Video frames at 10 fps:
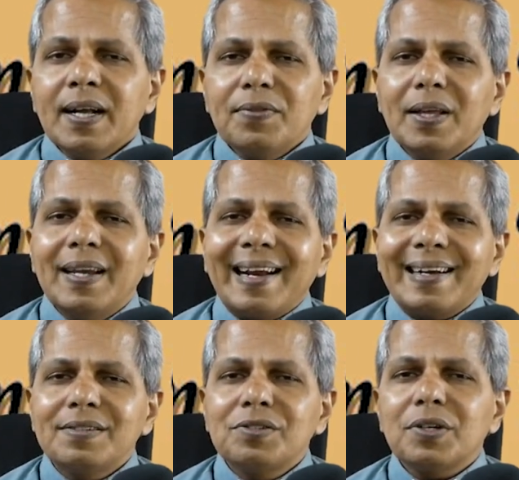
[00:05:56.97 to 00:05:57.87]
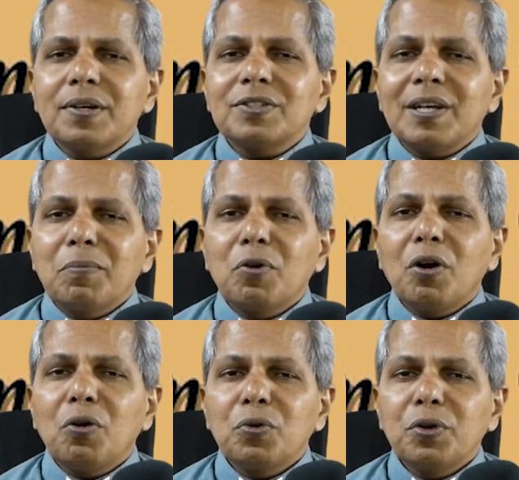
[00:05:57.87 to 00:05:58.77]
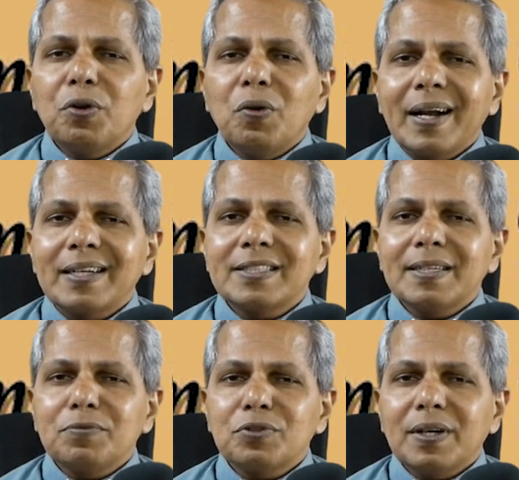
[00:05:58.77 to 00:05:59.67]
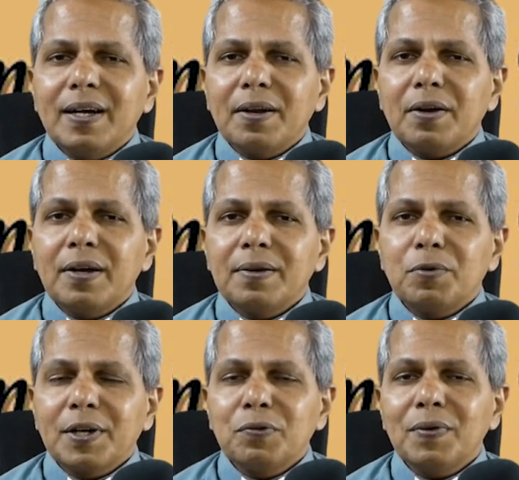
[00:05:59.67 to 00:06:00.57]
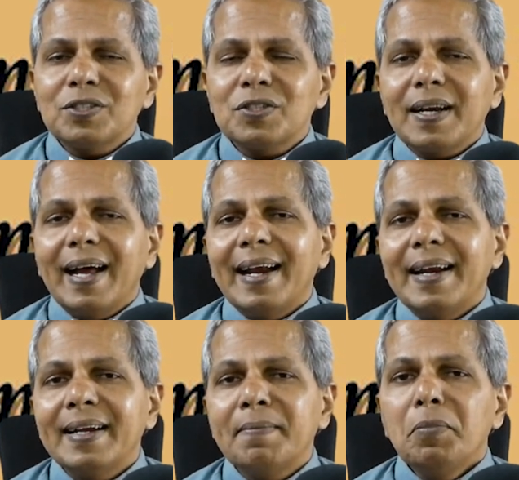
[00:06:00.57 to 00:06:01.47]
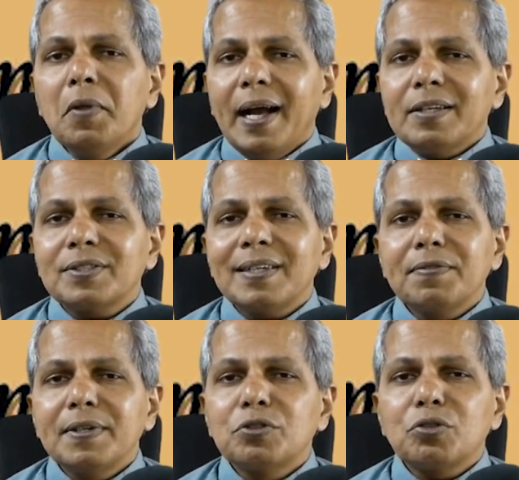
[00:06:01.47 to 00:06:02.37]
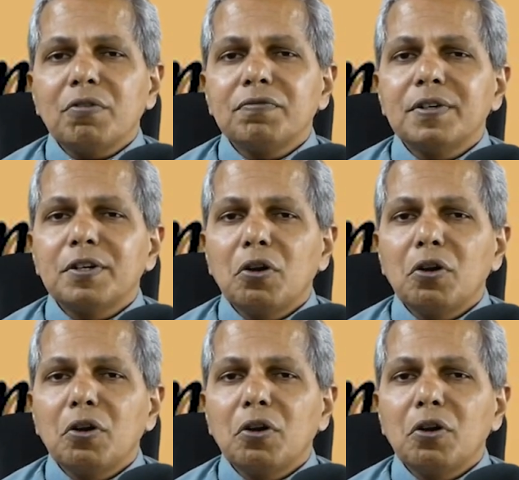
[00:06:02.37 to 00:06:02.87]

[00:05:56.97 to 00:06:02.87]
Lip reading: the narrator somehow accepts her request, and Astafi is offered